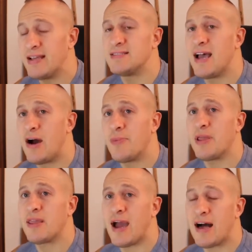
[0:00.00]
is how many
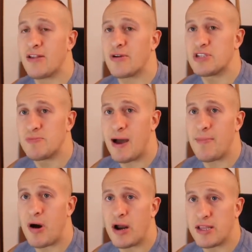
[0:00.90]
calories my
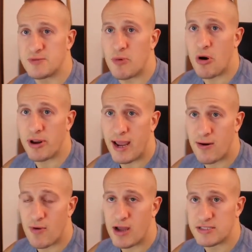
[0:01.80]
body is burning
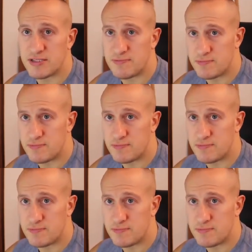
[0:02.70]
at rest.